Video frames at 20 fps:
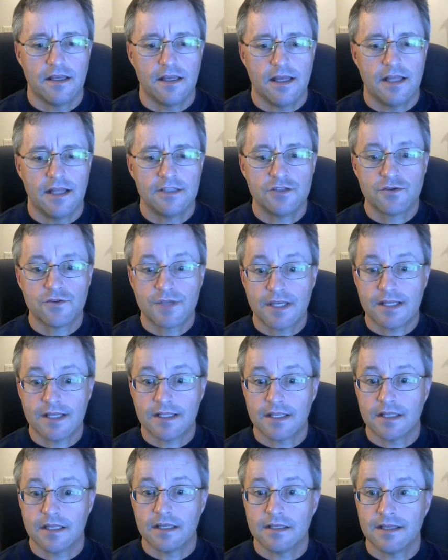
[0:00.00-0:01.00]
And you
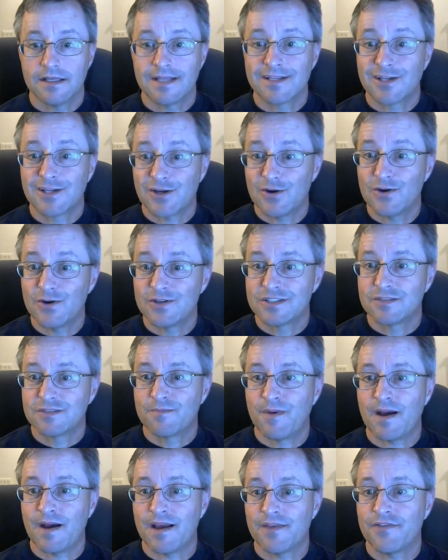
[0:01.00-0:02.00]
get
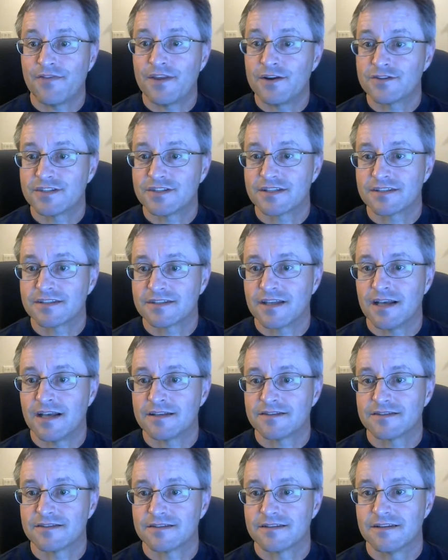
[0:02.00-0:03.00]
encouraged by their
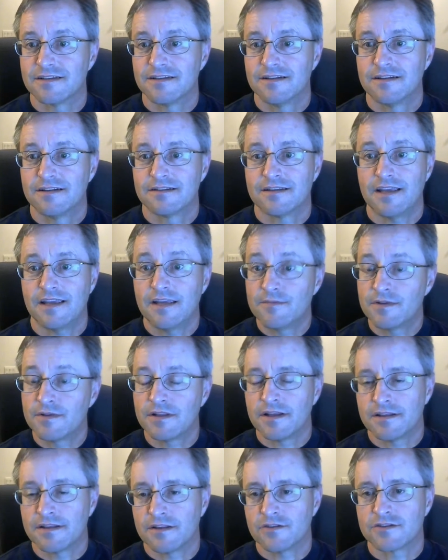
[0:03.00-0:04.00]
success to
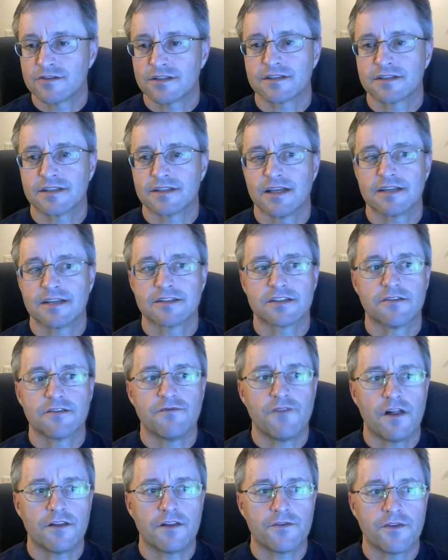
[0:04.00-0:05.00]
emulate their success, to
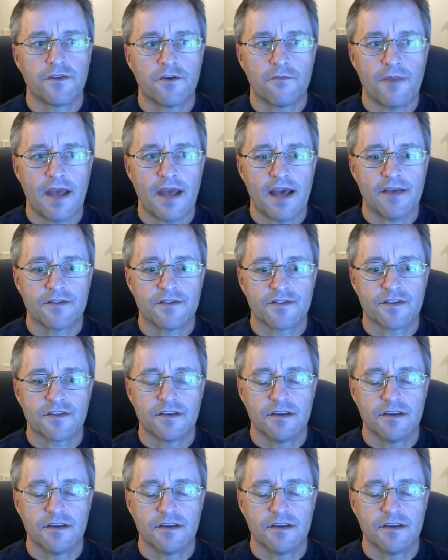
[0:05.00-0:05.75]
follow their path.